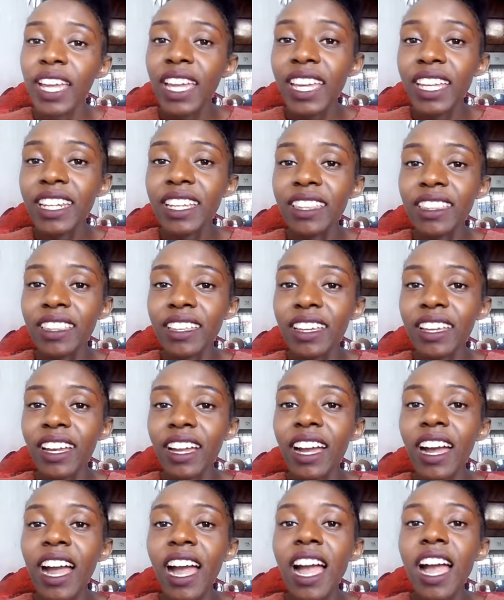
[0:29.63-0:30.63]

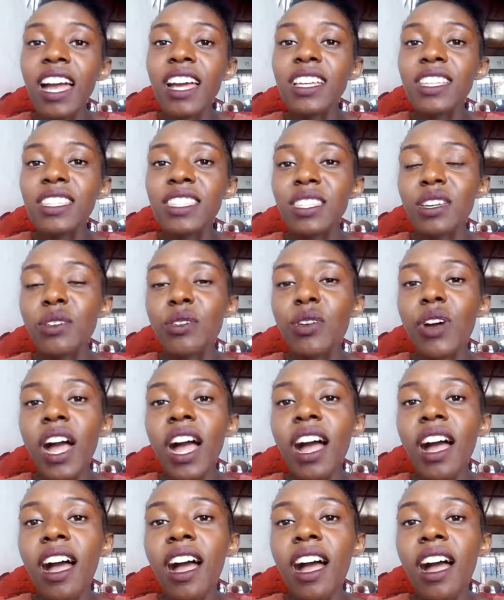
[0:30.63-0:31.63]
anything. So
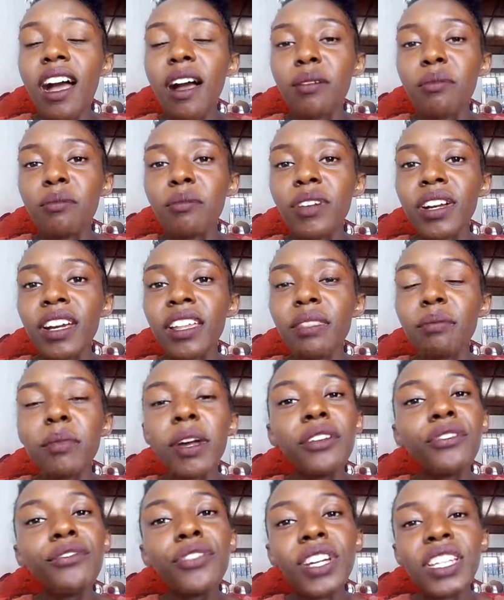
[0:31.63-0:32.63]

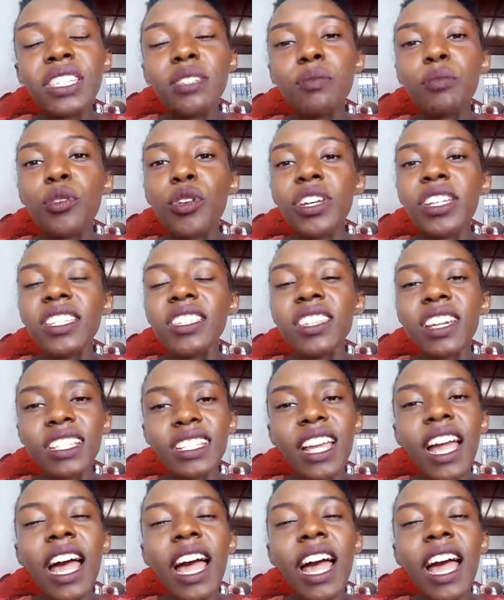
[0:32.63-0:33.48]
my first point that